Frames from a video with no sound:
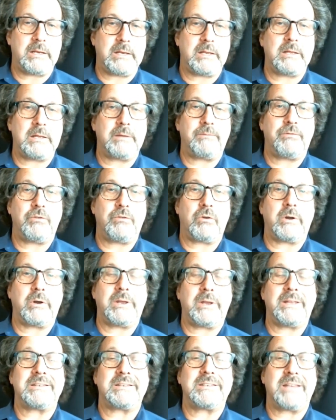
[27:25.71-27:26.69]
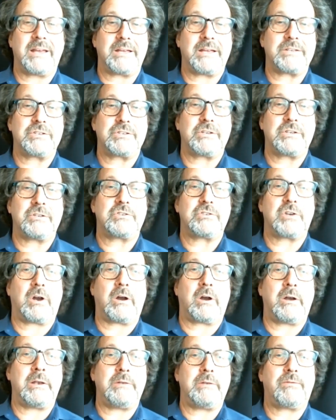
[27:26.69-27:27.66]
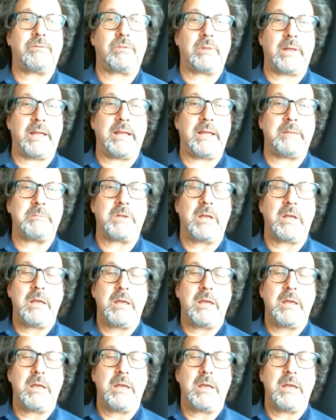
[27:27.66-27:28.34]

if your intestines are inflamed